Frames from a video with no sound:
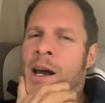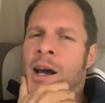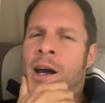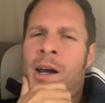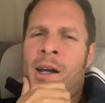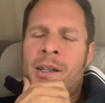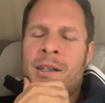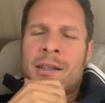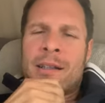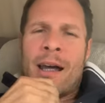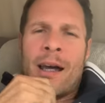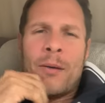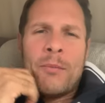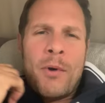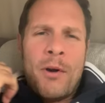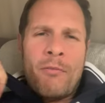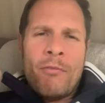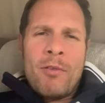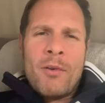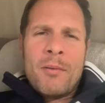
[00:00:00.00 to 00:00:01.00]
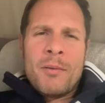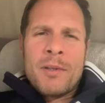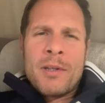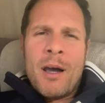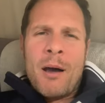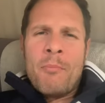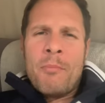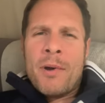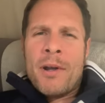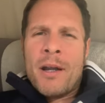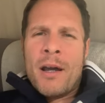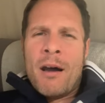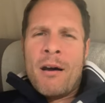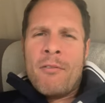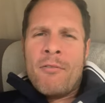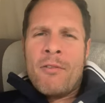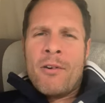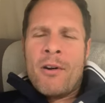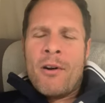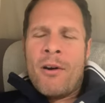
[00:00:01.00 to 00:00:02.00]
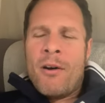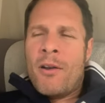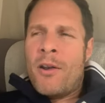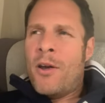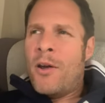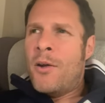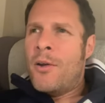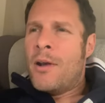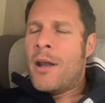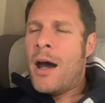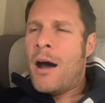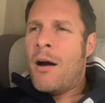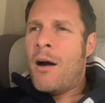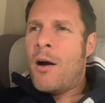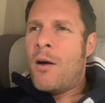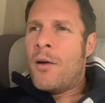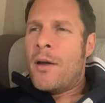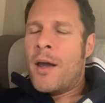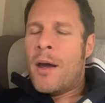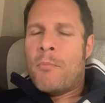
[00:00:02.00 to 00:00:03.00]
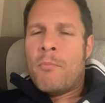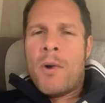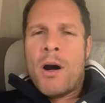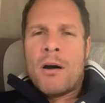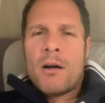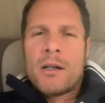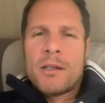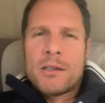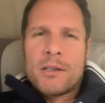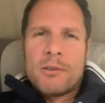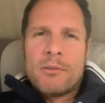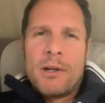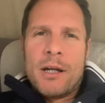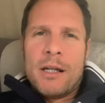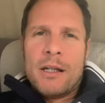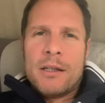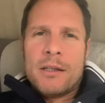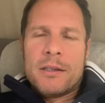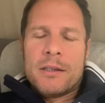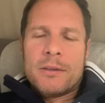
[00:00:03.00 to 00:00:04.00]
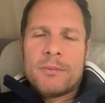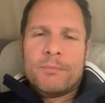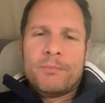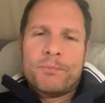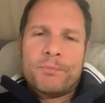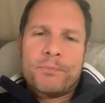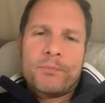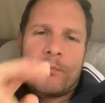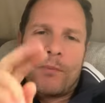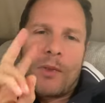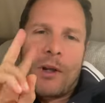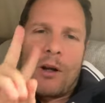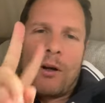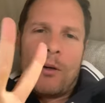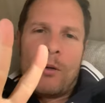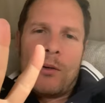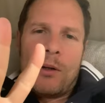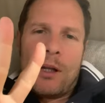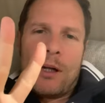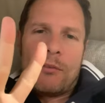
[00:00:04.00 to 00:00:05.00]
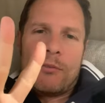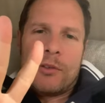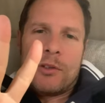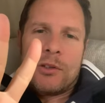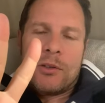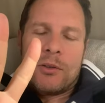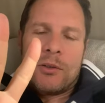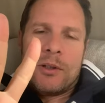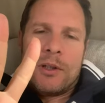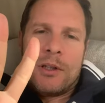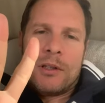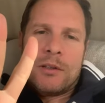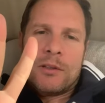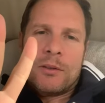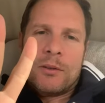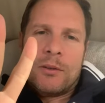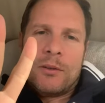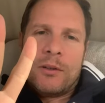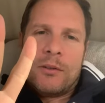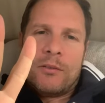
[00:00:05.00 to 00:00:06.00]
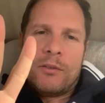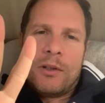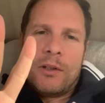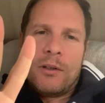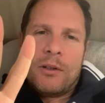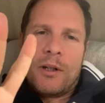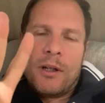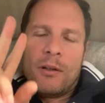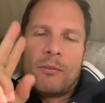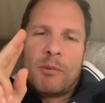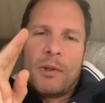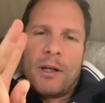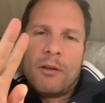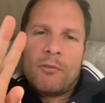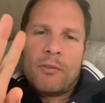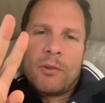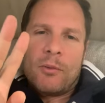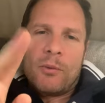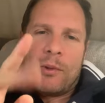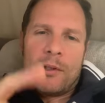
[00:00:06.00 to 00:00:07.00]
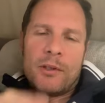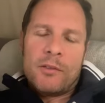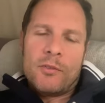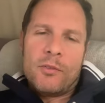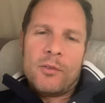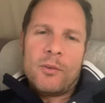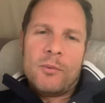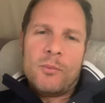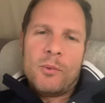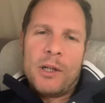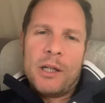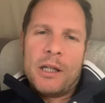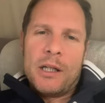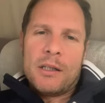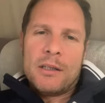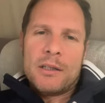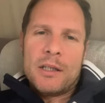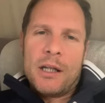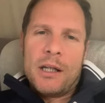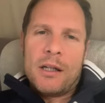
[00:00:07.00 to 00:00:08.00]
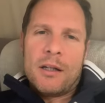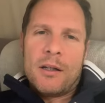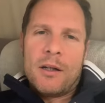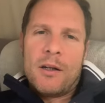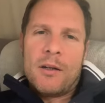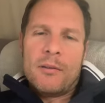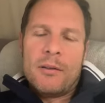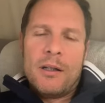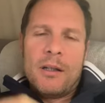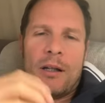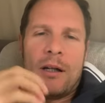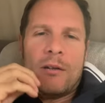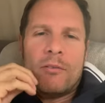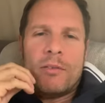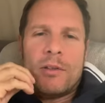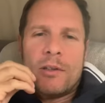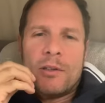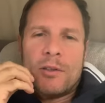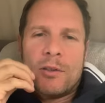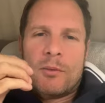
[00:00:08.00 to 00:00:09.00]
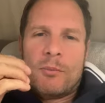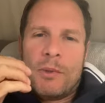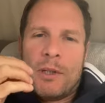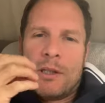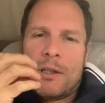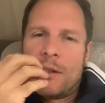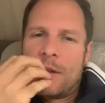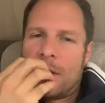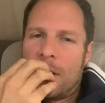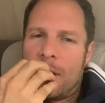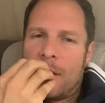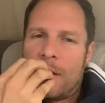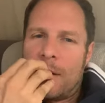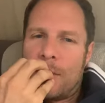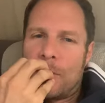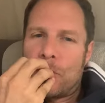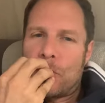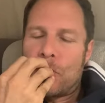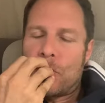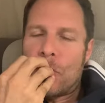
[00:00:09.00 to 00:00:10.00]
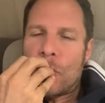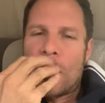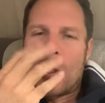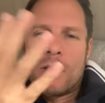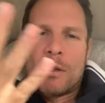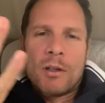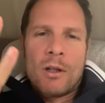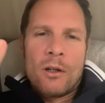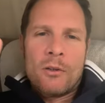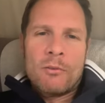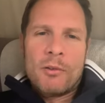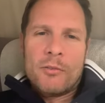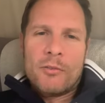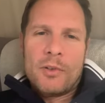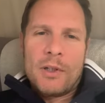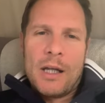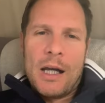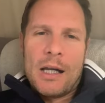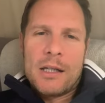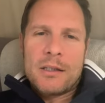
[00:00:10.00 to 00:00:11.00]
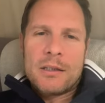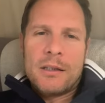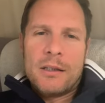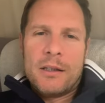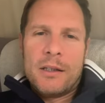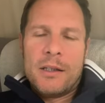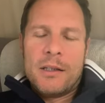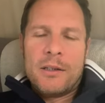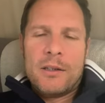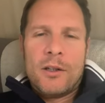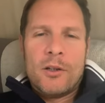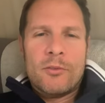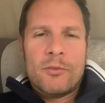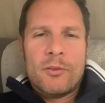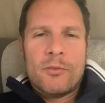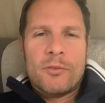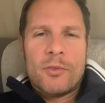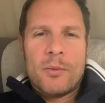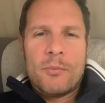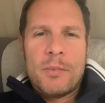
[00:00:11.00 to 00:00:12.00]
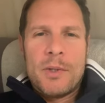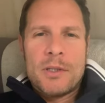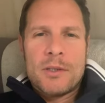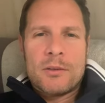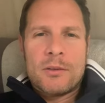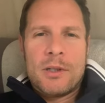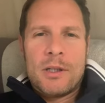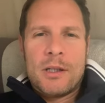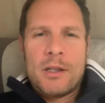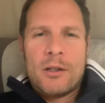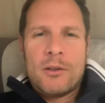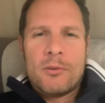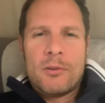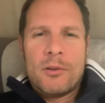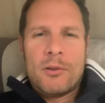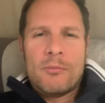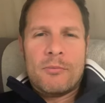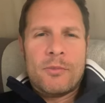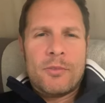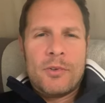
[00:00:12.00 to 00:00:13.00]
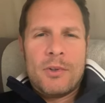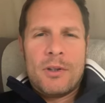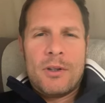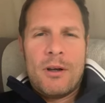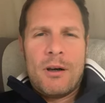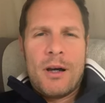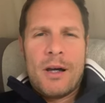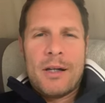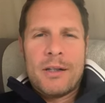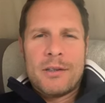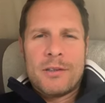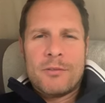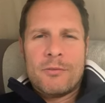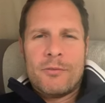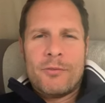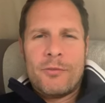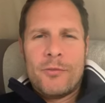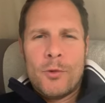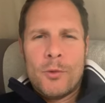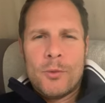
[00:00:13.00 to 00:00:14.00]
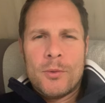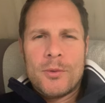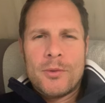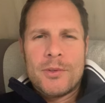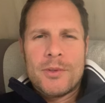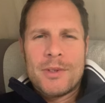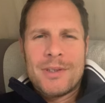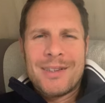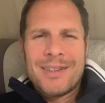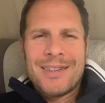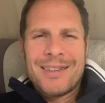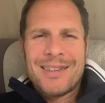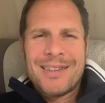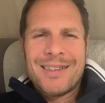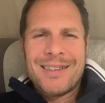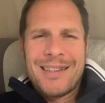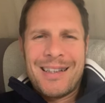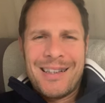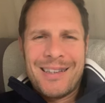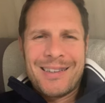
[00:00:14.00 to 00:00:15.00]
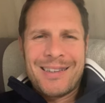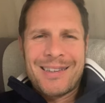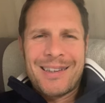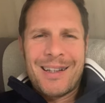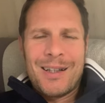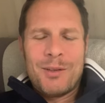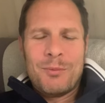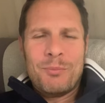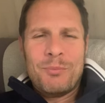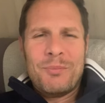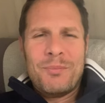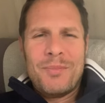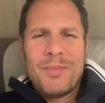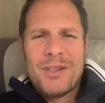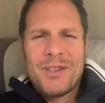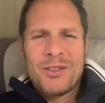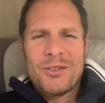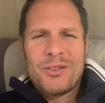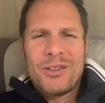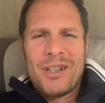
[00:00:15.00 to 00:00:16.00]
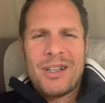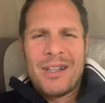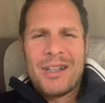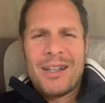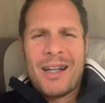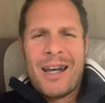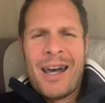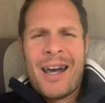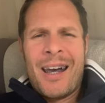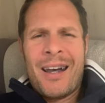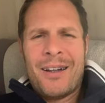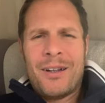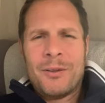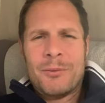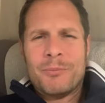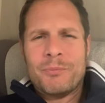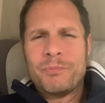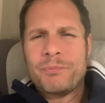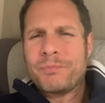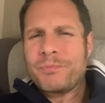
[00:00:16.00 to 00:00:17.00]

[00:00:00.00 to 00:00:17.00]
a statement from somebody, I've forgotten who now. Oh yeah, Marcus Aurelius. All love and joy to all of you. I hope you're having a wonderful, wicked day, and I hope the love is tremendous out there. No room for gaslighting, no room for misery, no room for lies and fools and deceit and misery and hell.